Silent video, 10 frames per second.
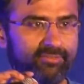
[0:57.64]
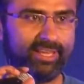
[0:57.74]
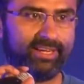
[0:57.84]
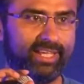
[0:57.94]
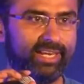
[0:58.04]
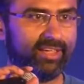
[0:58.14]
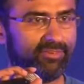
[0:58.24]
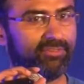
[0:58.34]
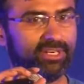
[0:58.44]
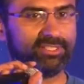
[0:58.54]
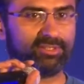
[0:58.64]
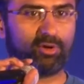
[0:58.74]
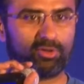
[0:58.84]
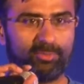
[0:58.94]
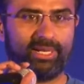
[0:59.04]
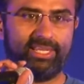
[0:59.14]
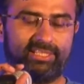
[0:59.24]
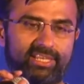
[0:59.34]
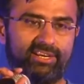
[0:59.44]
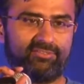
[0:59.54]
where really everyone is automating
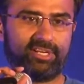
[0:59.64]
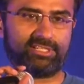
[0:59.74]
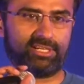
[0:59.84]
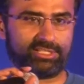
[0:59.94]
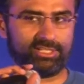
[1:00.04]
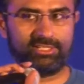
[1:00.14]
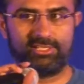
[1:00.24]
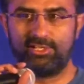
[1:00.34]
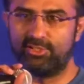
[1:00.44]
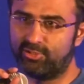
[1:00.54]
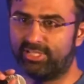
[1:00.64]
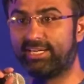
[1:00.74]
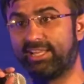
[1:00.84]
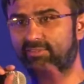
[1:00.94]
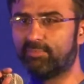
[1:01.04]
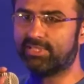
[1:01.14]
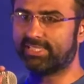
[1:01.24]
their infrastructure so that the developers